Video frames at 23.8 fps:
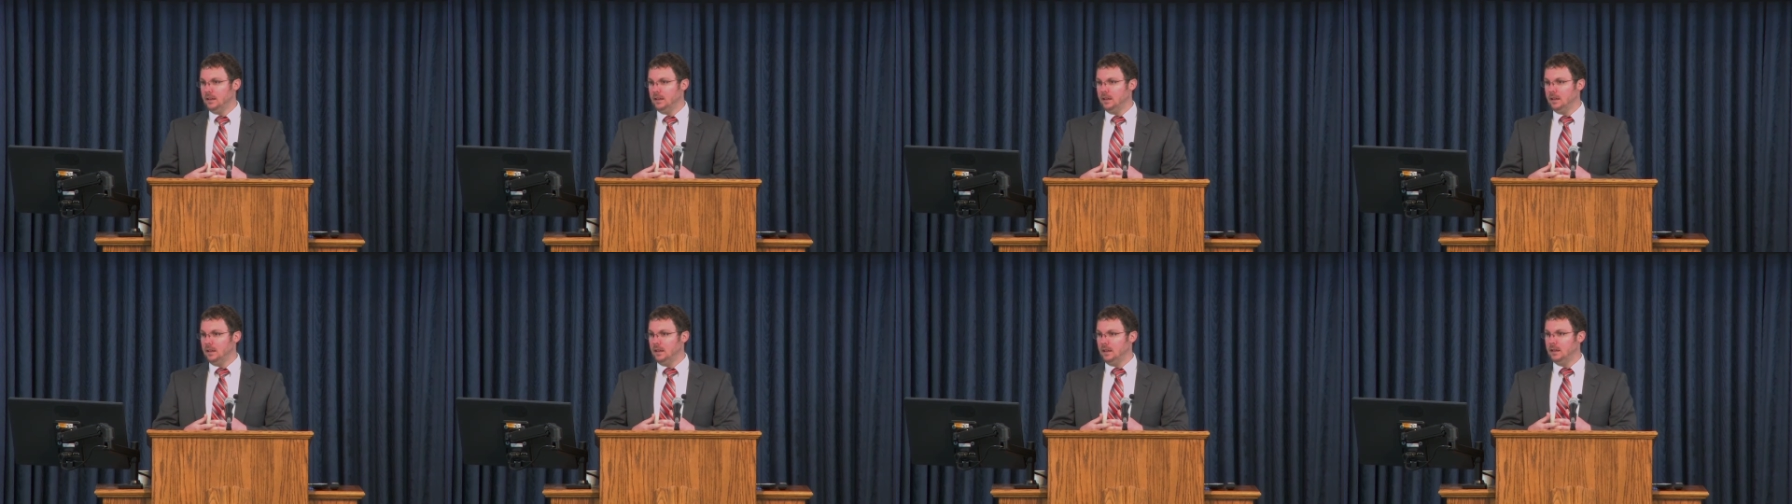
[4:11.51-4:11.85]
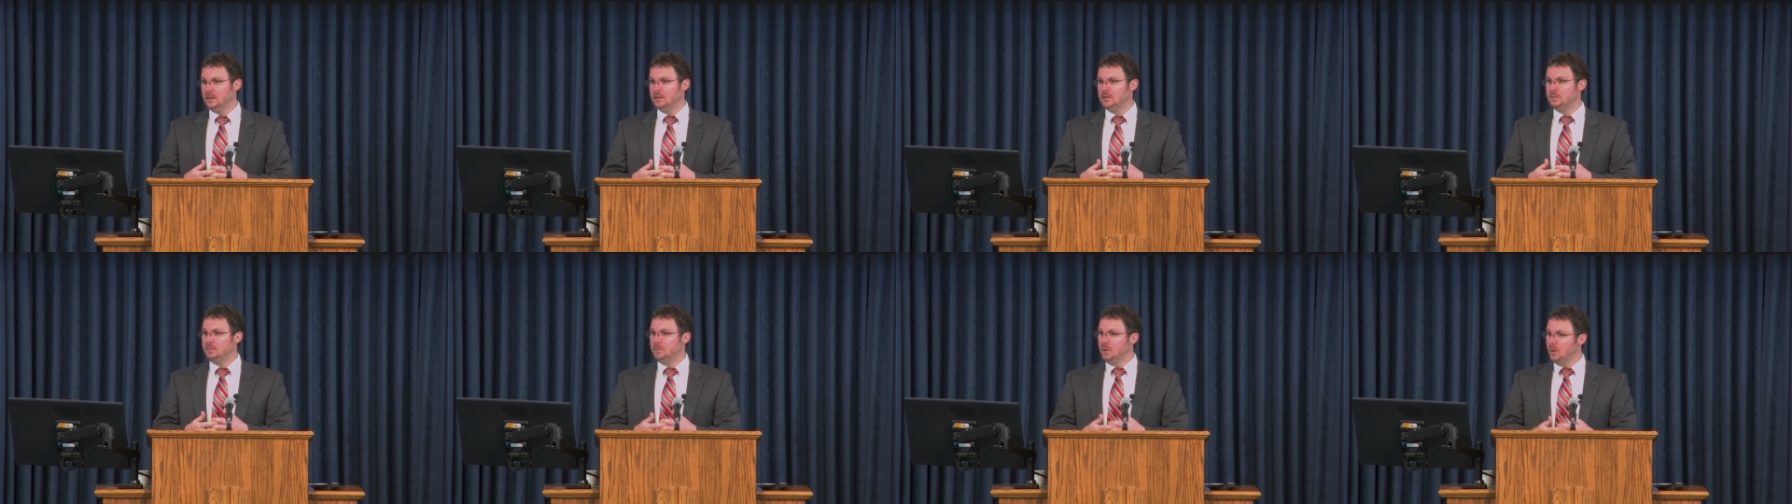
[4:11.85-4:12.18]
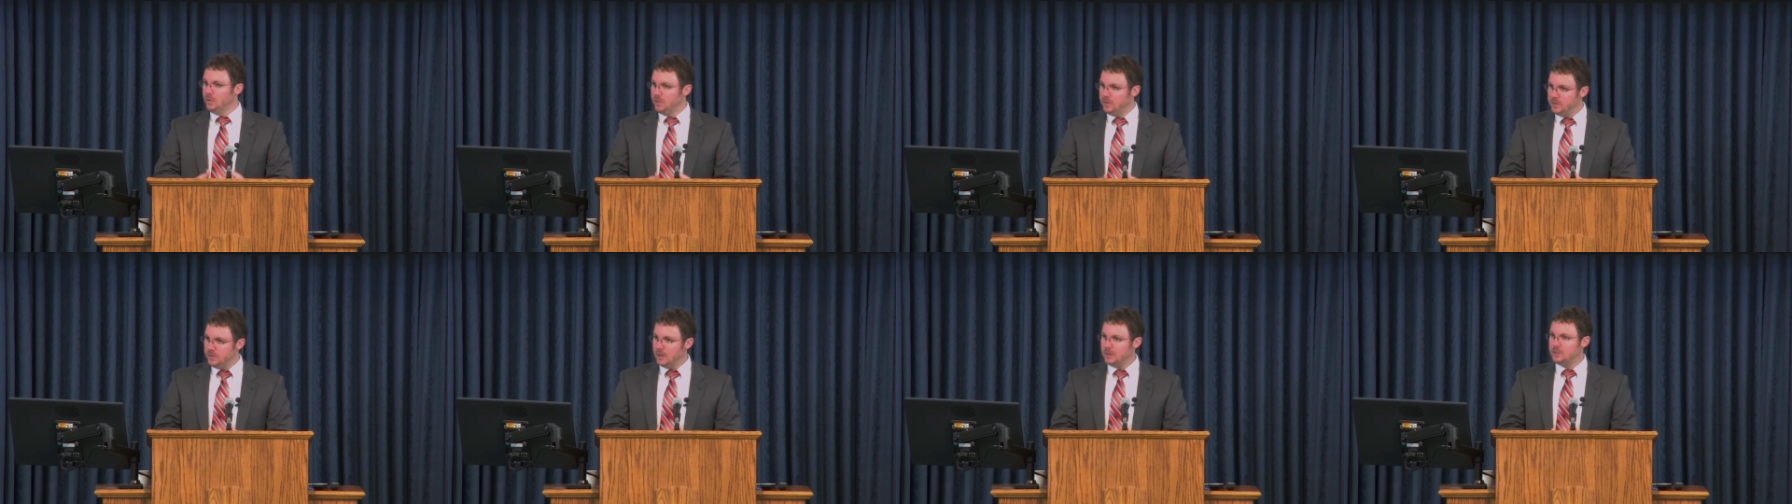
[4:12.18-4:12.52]
is
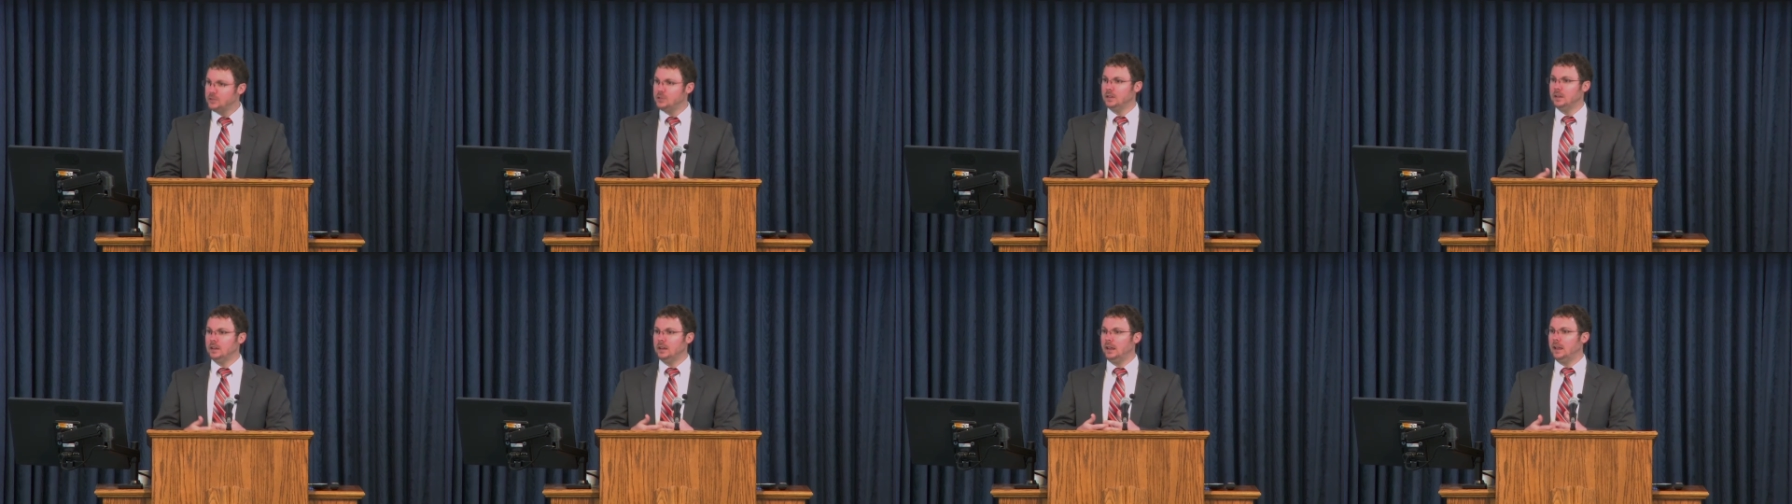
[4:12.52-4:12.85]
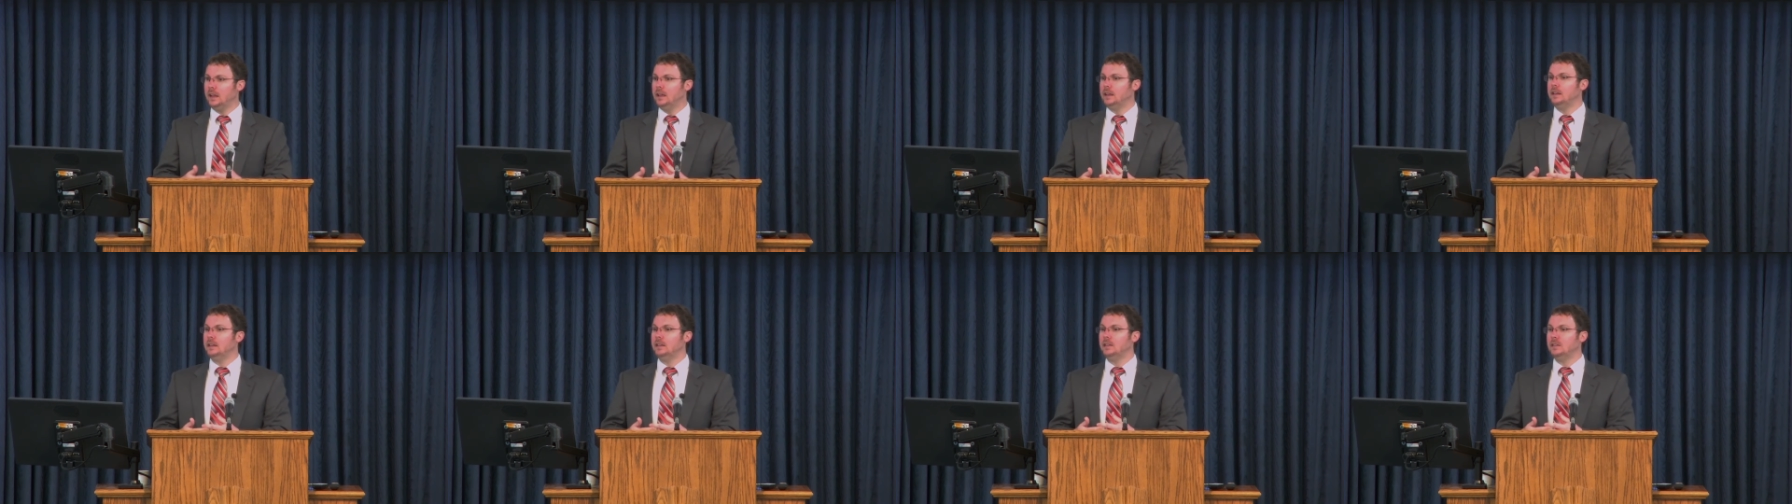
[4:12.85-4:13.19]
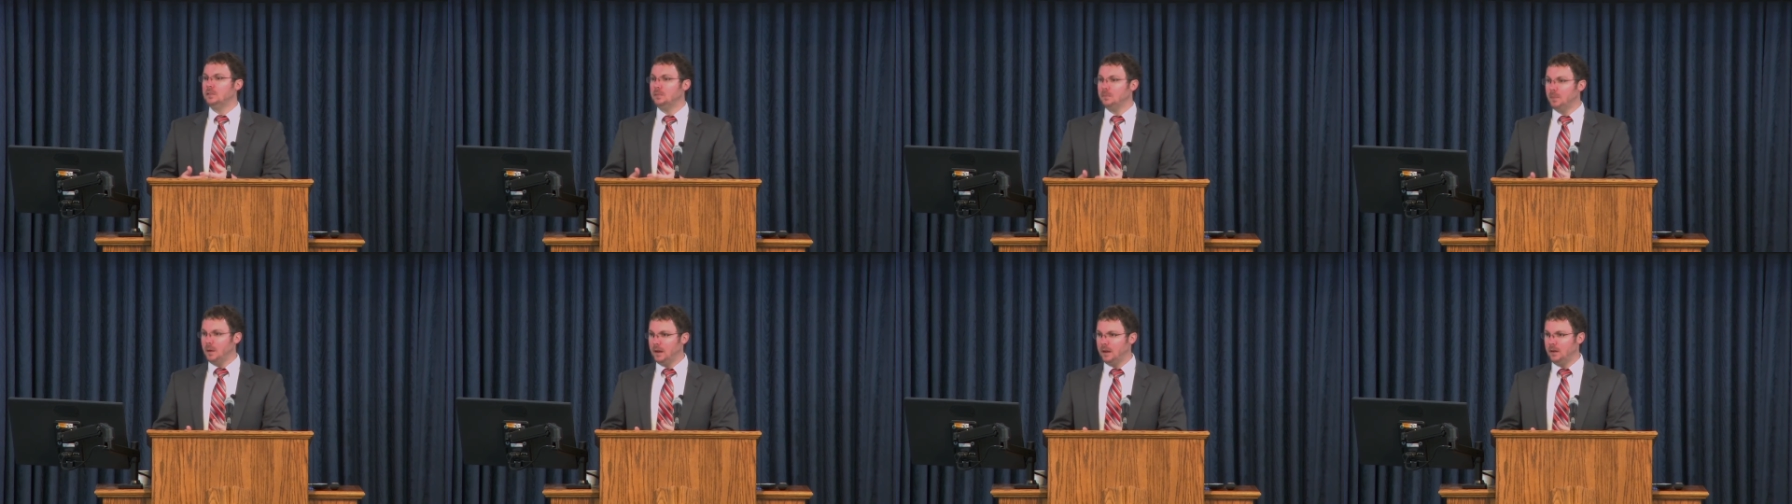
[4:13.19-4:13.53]
both touching and
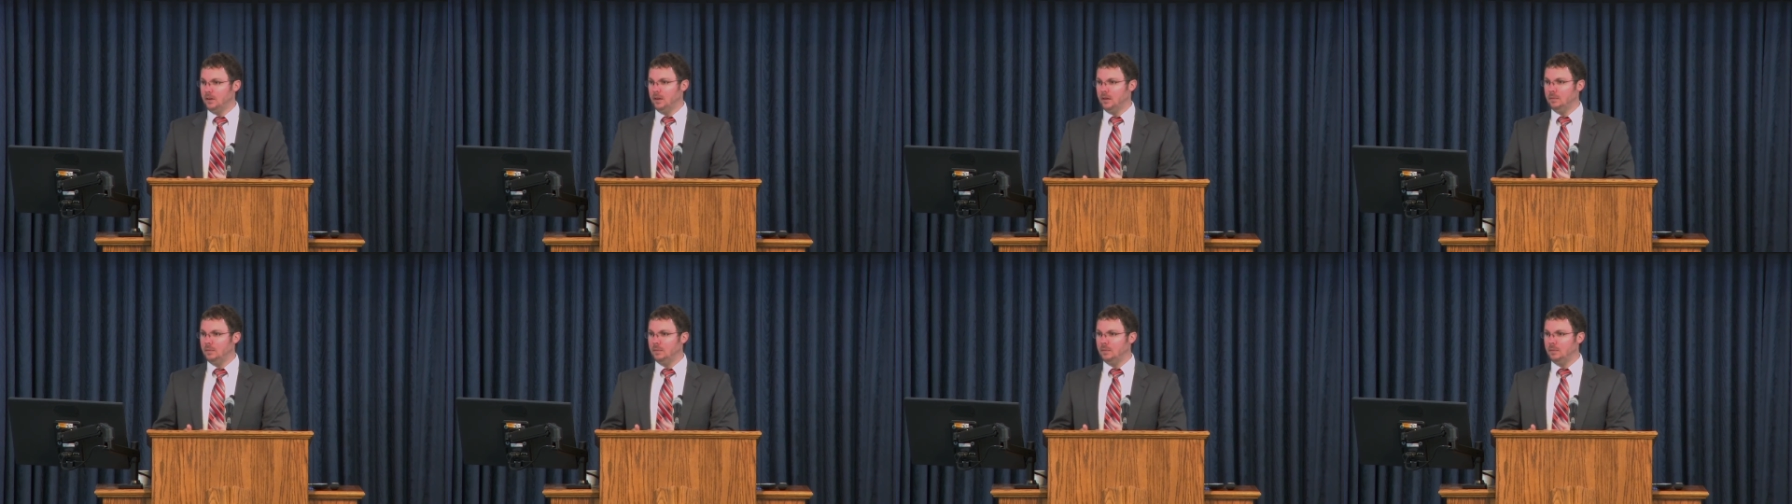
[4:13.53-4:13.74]
inspiring,